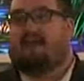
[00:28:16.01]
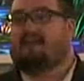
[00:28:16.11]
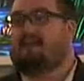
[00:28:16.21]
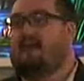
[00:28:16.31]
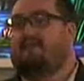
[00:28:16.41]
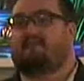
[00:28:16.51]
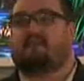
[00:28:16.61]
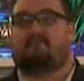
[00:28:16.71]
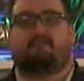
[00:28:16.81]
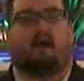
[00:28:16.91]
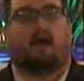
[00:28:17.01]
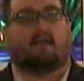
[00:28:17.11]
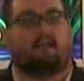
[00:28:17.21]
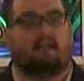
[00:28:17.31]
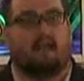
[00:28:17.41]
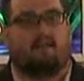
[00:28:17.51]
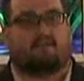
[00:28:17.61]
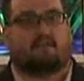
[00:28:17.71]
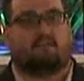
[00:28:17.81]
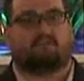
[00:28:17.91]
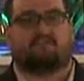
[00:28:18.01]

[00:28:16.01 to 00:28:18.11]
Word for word: he didn't have to keep dying, he didn't have to keep